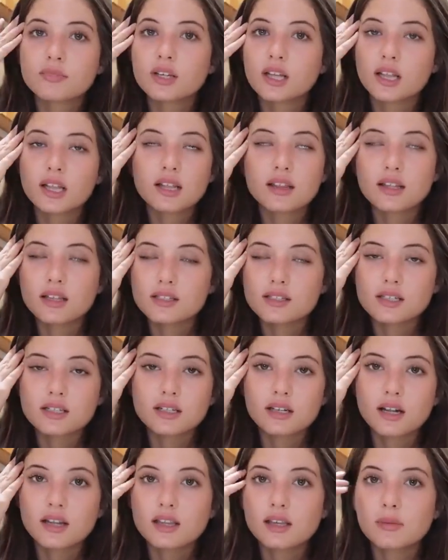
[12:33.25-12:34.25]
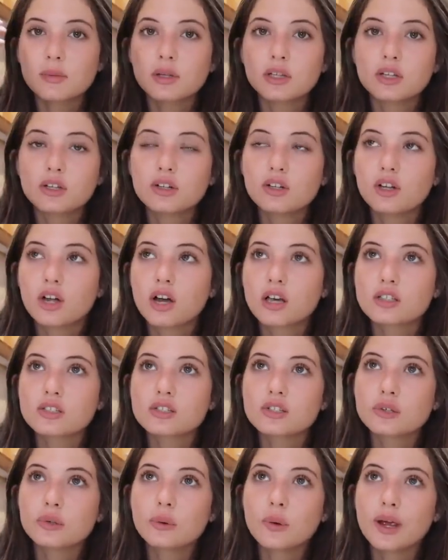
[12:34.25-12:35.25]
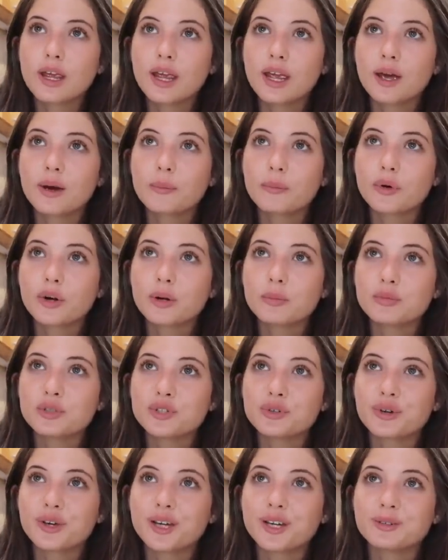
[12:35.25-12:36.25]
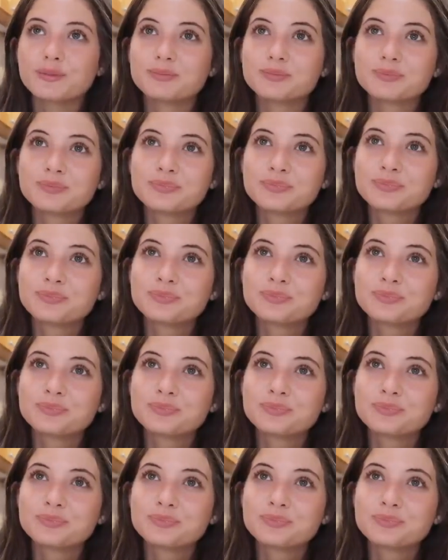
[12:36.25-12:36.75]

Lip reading: I think that's it. I think I'm a little lost in who I am, what I'm doing.